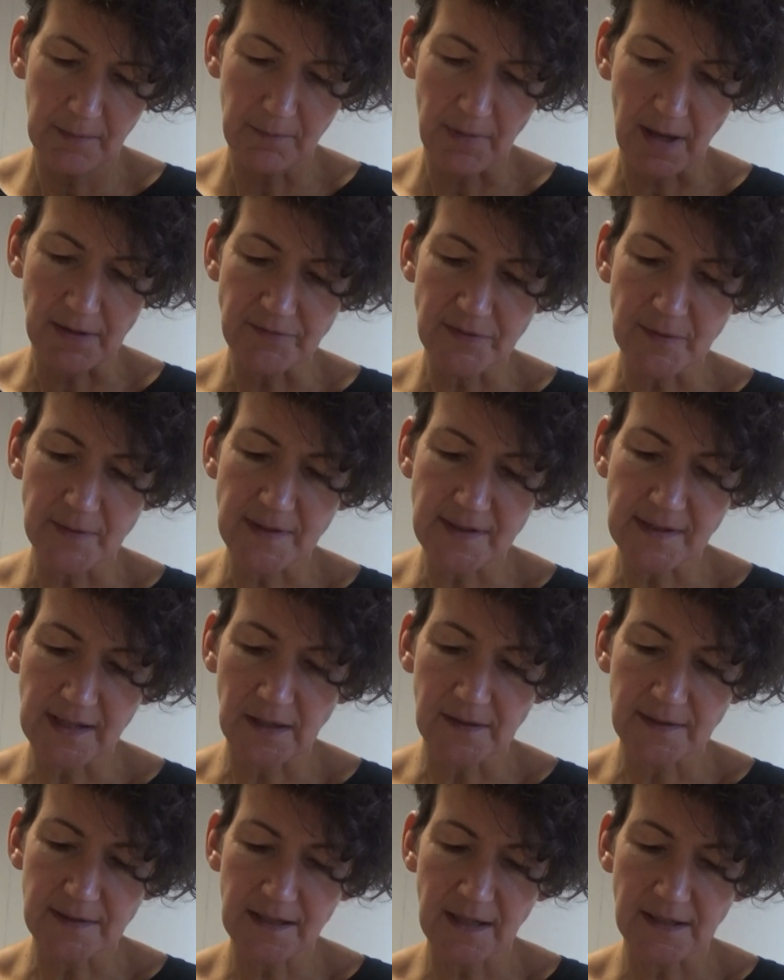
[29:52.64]
mindfulness
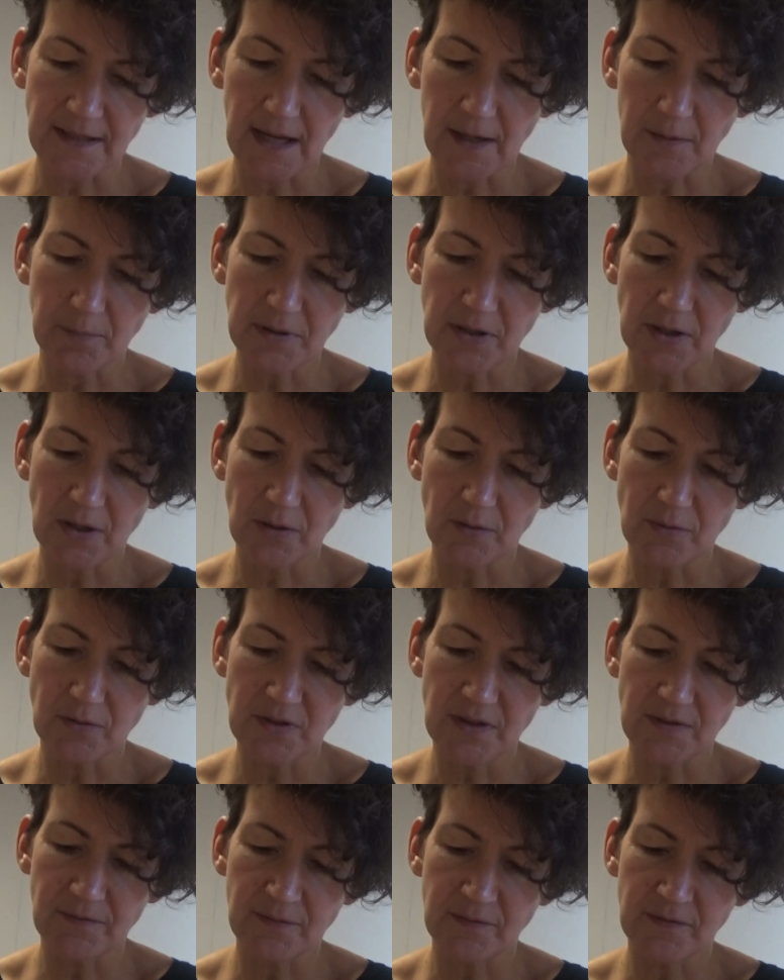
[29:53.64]
skills can help you
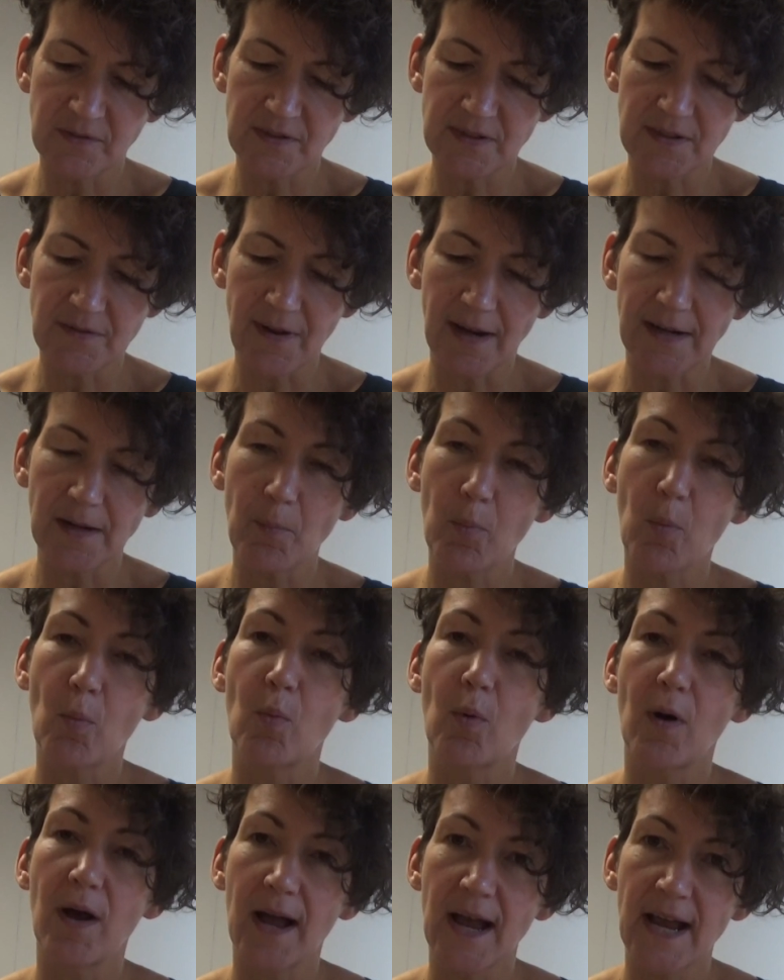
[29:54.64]
to develop
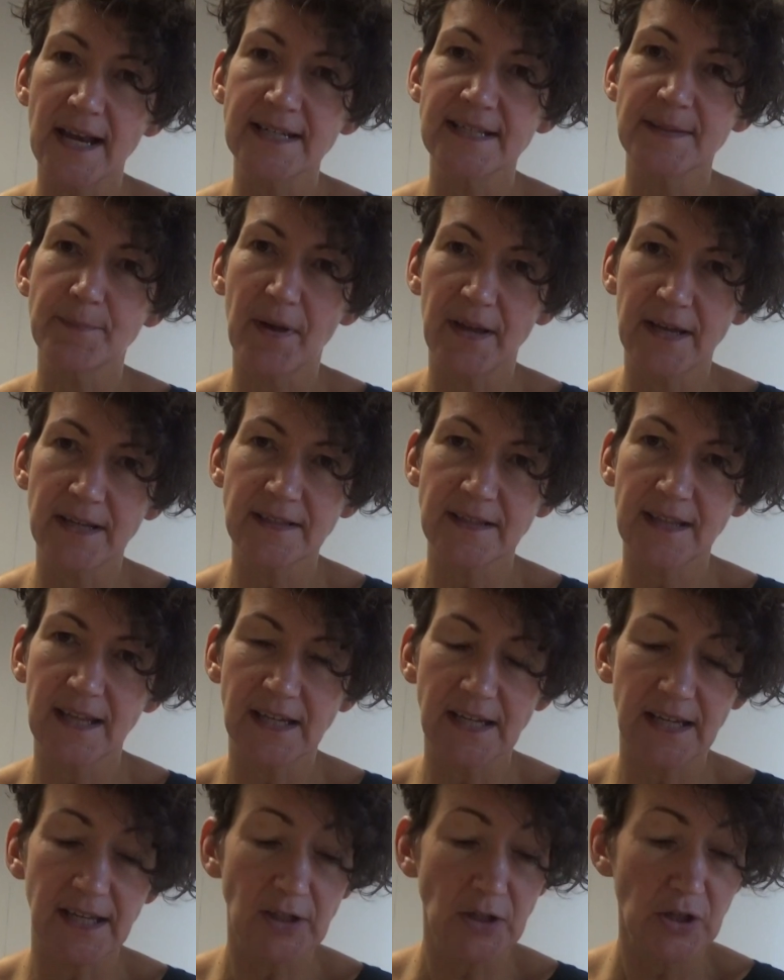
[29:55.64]
wise mind
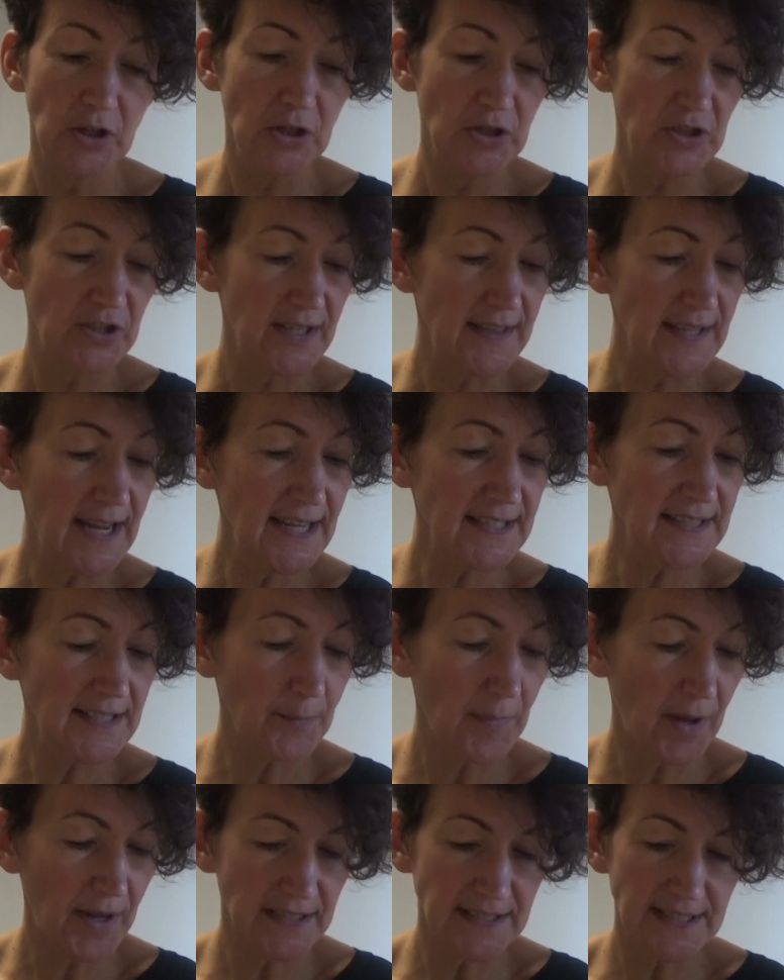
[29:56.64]
thinking. So there are
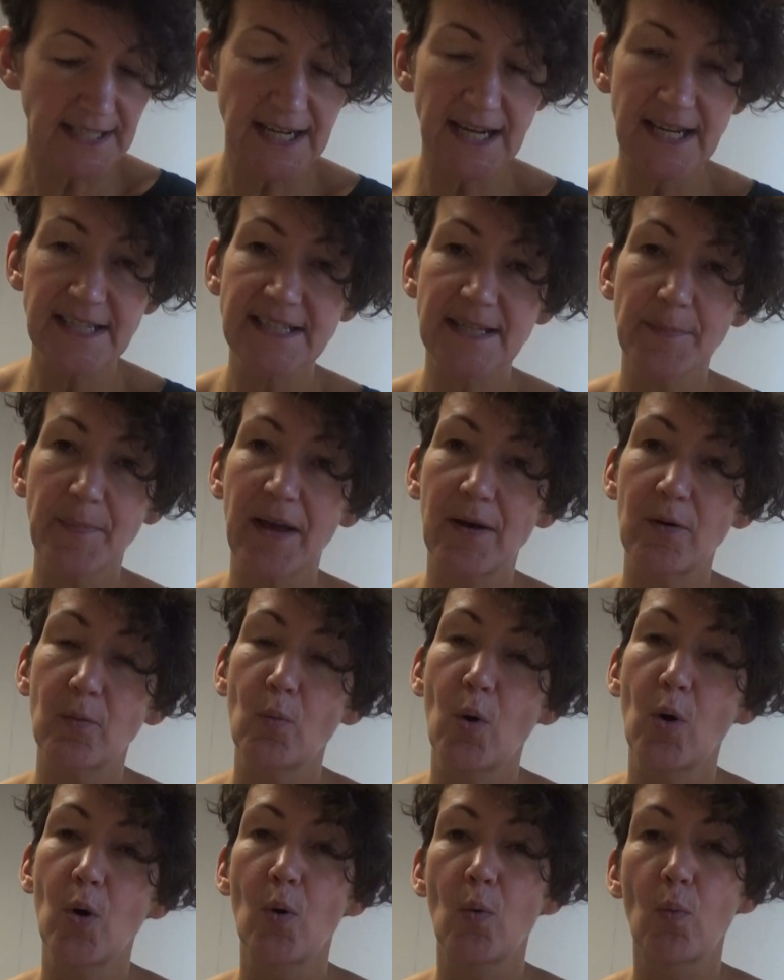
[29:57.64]
some ideas about
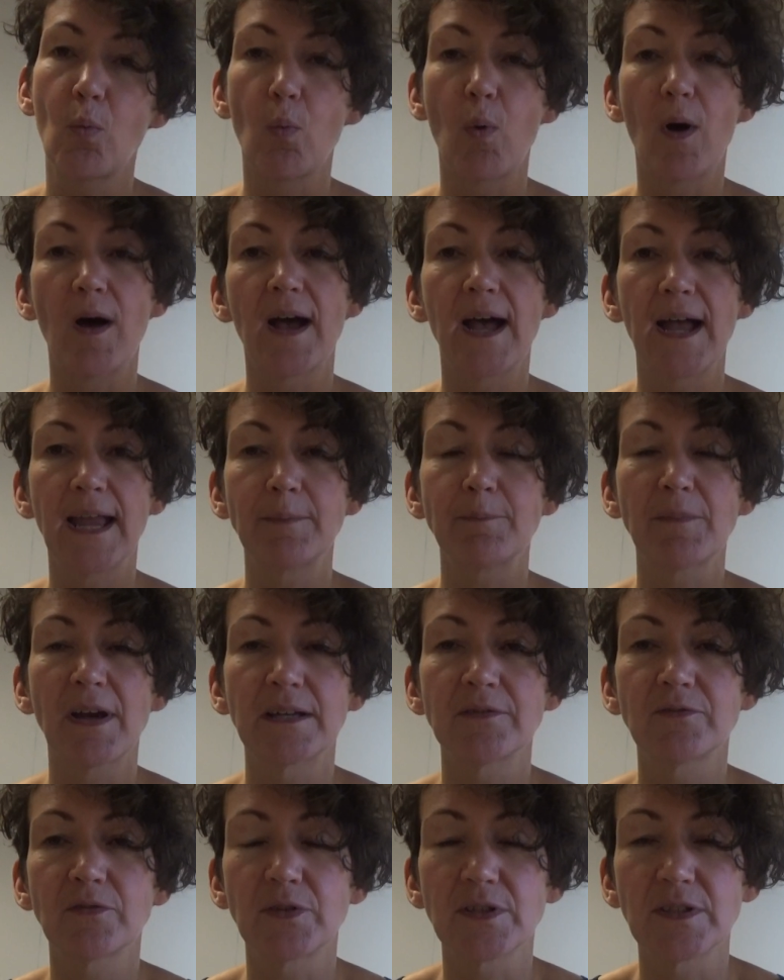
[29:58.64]
why
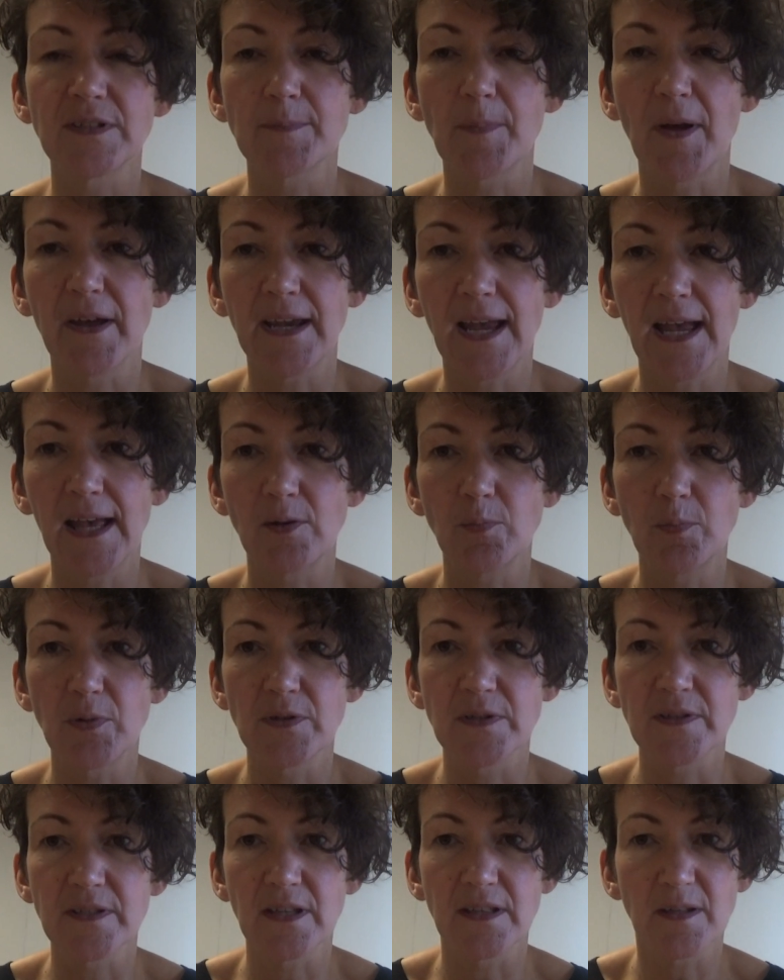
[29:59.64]
mindfulness might help
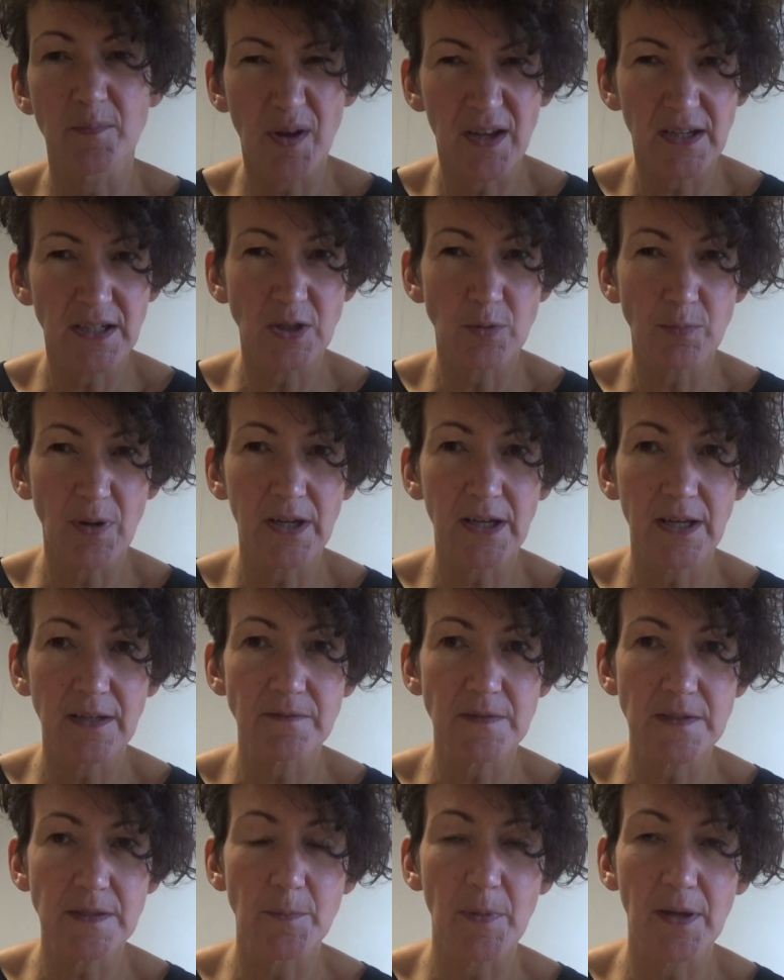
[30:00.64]
us, and you might
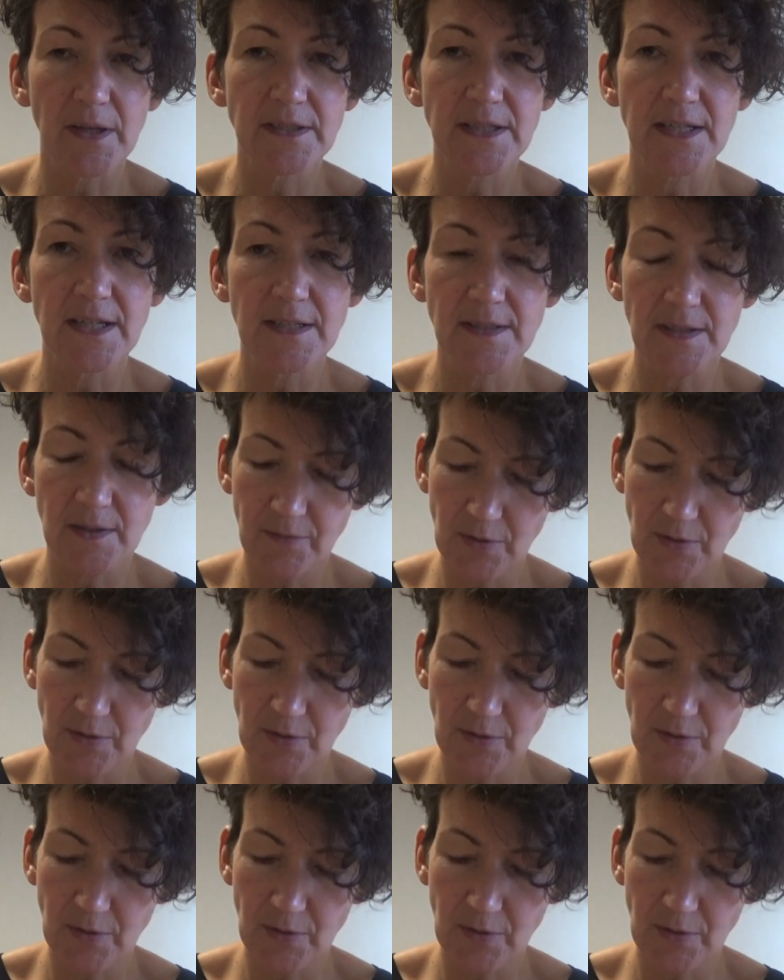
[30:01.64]
have some ideas of